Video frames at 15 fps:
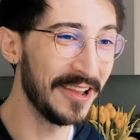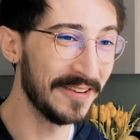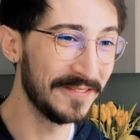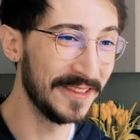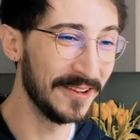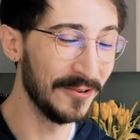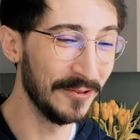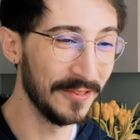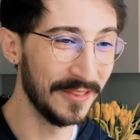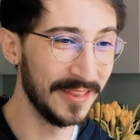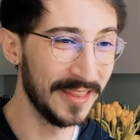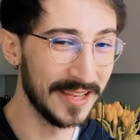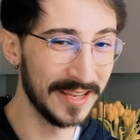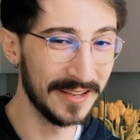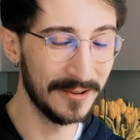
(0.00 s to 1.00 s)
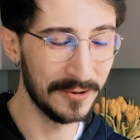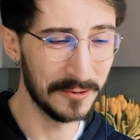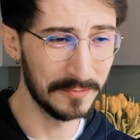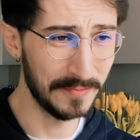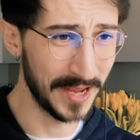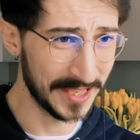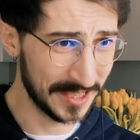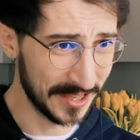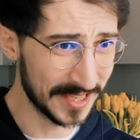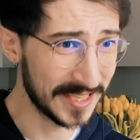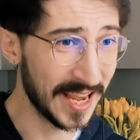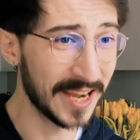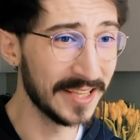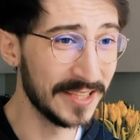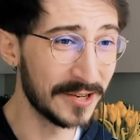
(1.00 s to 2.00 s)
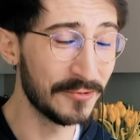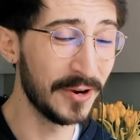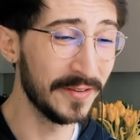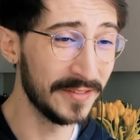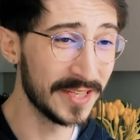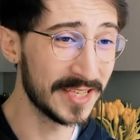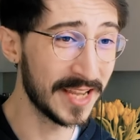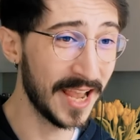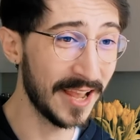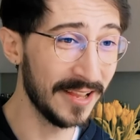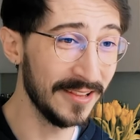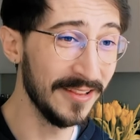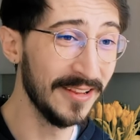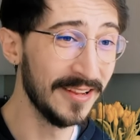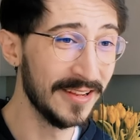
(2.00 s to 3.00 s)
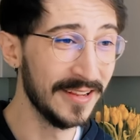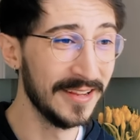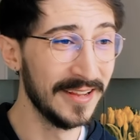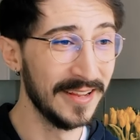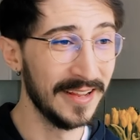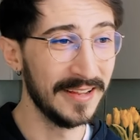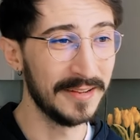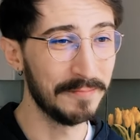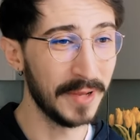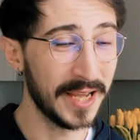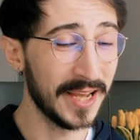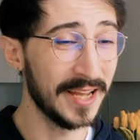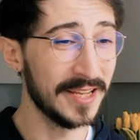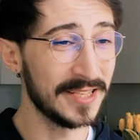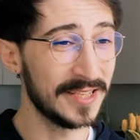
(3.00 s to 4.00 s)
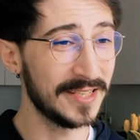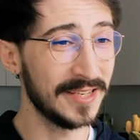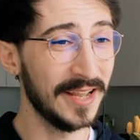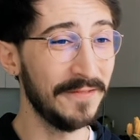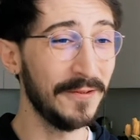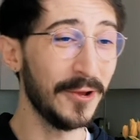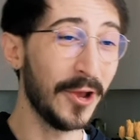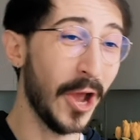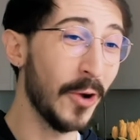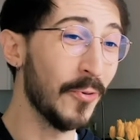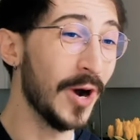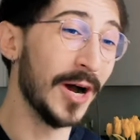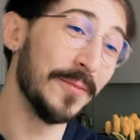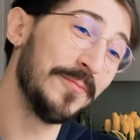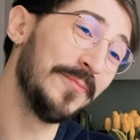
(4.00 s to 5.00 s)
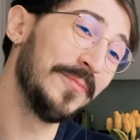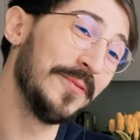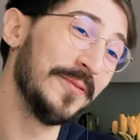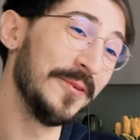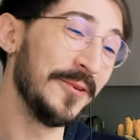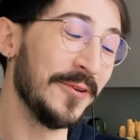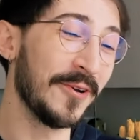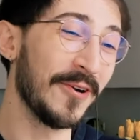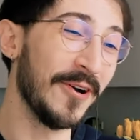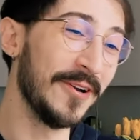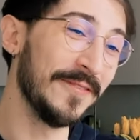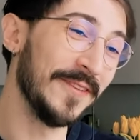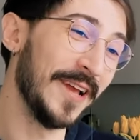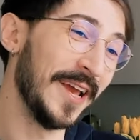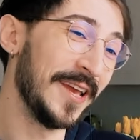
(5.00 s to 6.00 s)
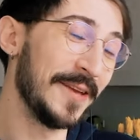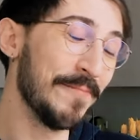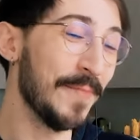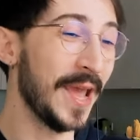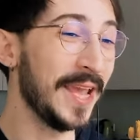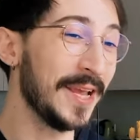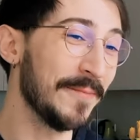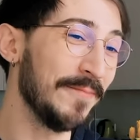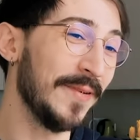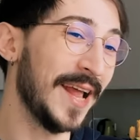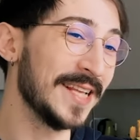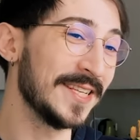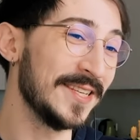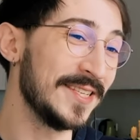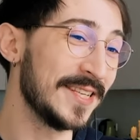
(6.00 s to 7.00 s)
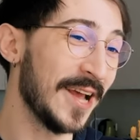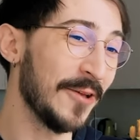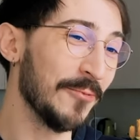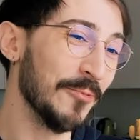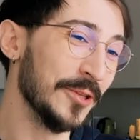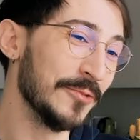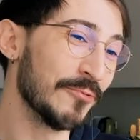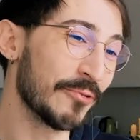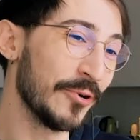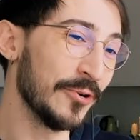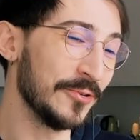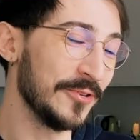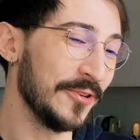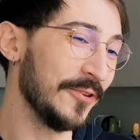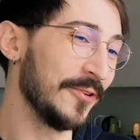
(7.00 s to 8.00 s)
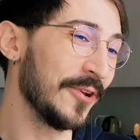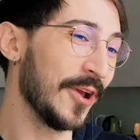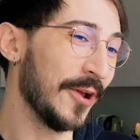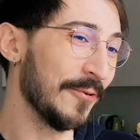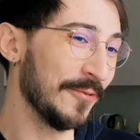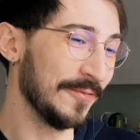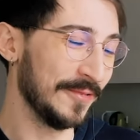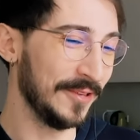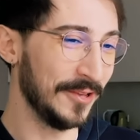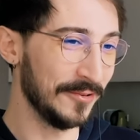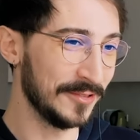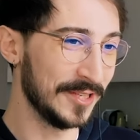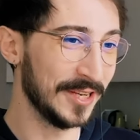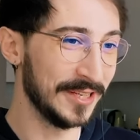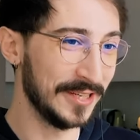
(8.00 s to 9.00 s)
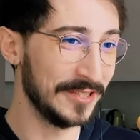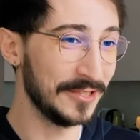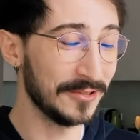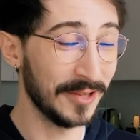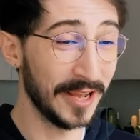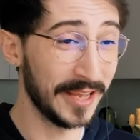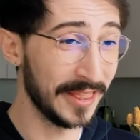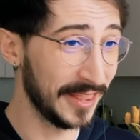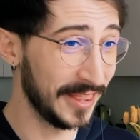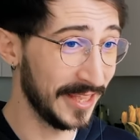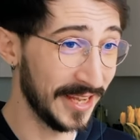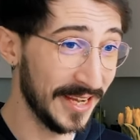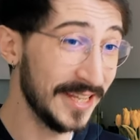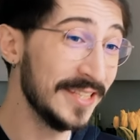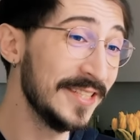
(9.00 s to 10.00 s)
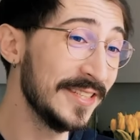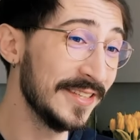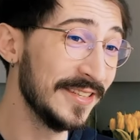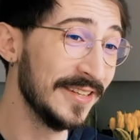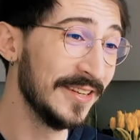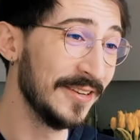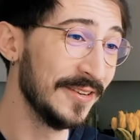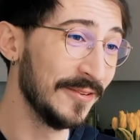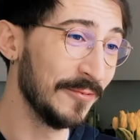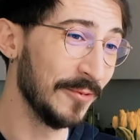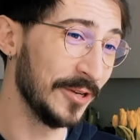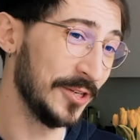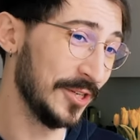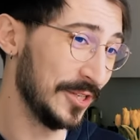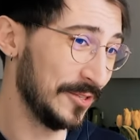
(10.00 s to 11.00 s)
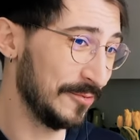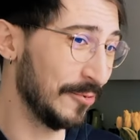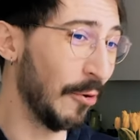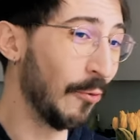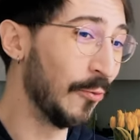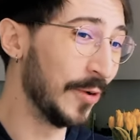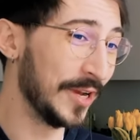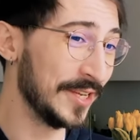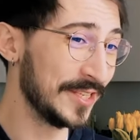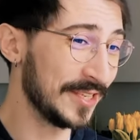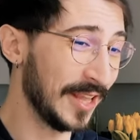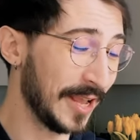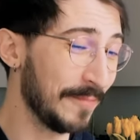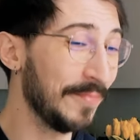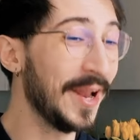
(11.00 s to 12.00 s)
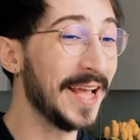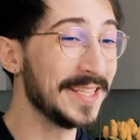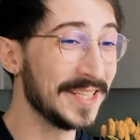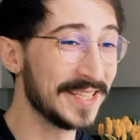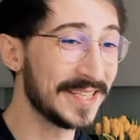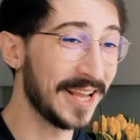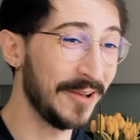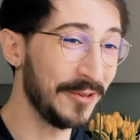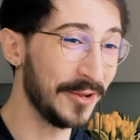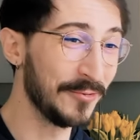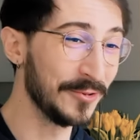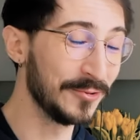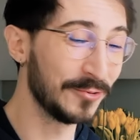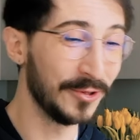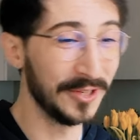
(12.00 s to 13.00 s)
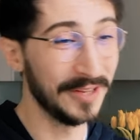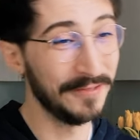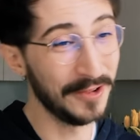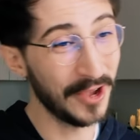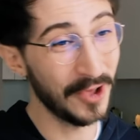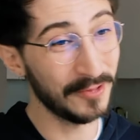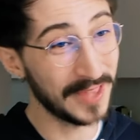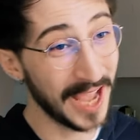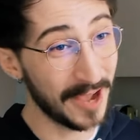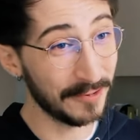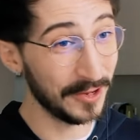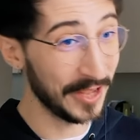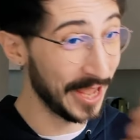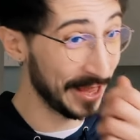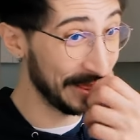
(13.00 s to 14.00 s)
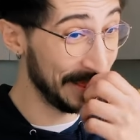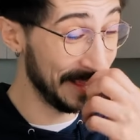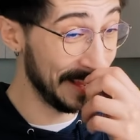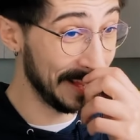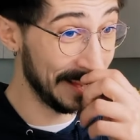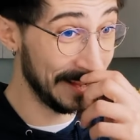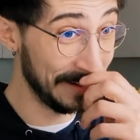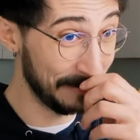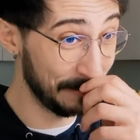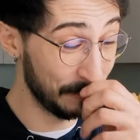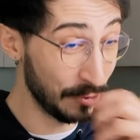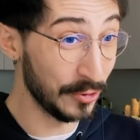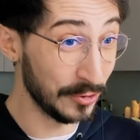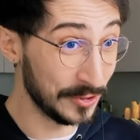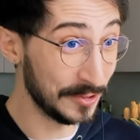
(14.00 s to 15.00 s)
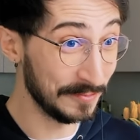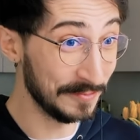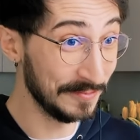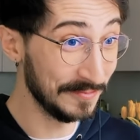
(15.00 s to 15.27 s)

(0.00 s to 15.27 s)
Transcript: on, on the on basically the second degree of the scale, because if you go up, you kind of like make a pleasant sound with the root. You go, you turn into like the thirds, which is always like pleasant sounding with the root. If you go down, you got the root.